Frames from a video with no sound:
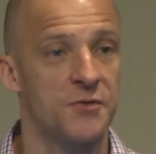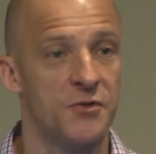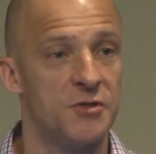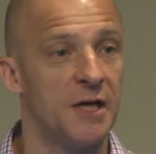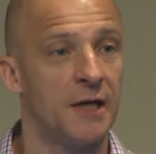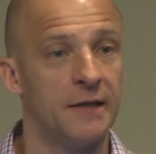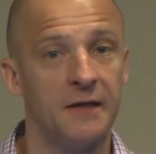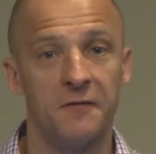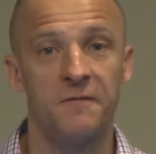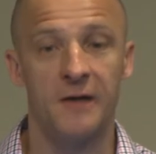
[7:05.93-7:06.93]
are done in
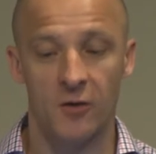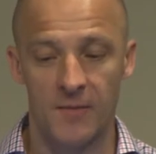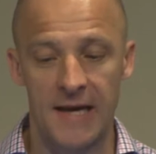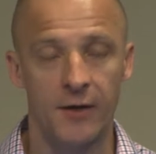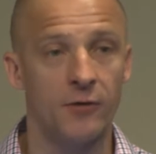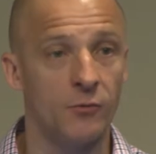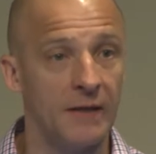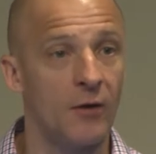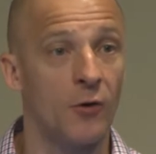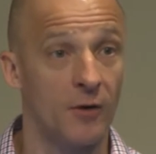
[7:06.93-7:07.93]
a fair manner and
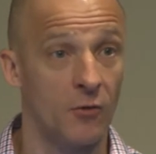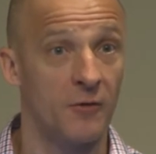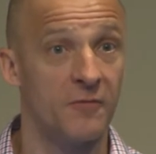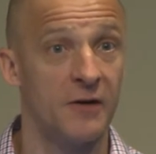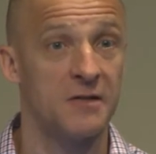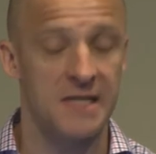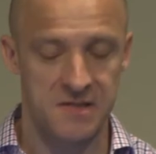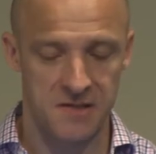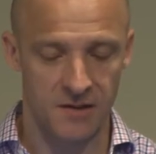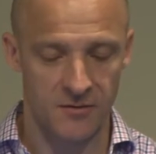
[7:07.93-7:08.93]
we, or, or fair
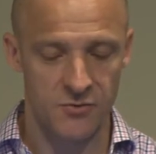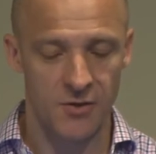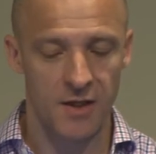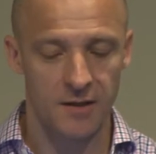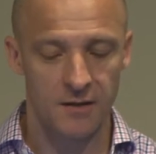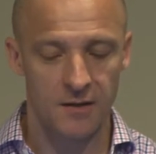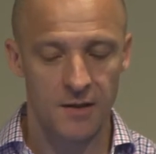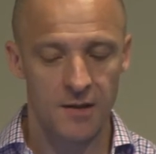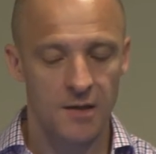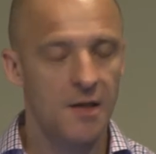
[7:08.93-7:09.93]
testing of the drug.
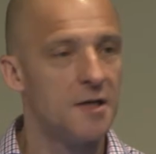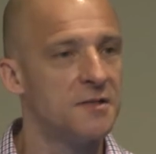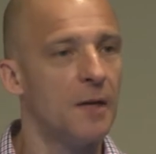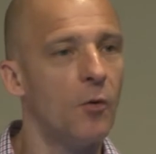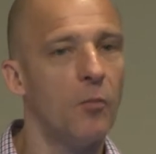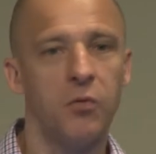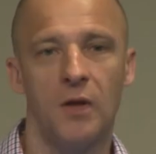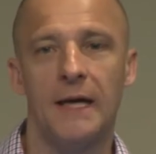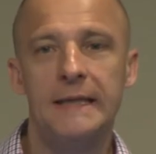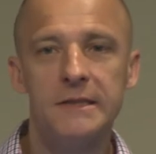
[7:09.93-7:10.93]

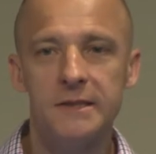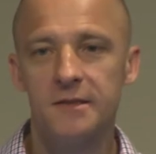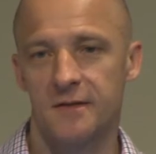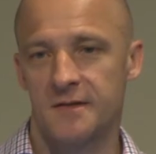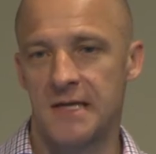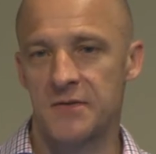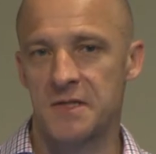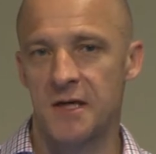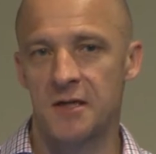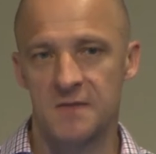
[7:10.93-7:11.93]
Double-blinded sounds
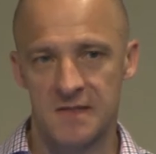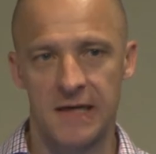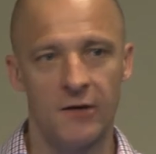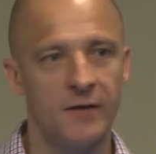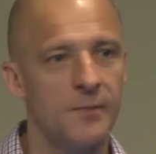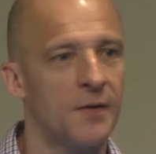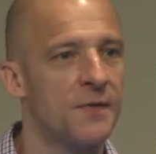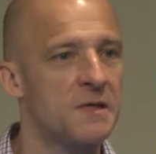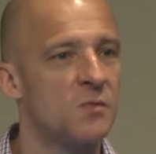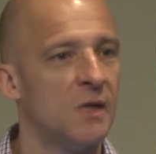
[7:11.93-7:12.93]
kind of scary, but
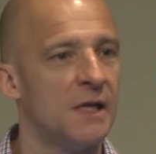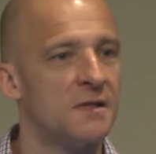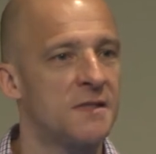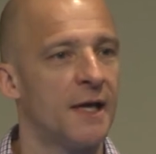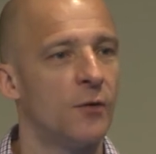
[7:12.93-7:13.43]
this means that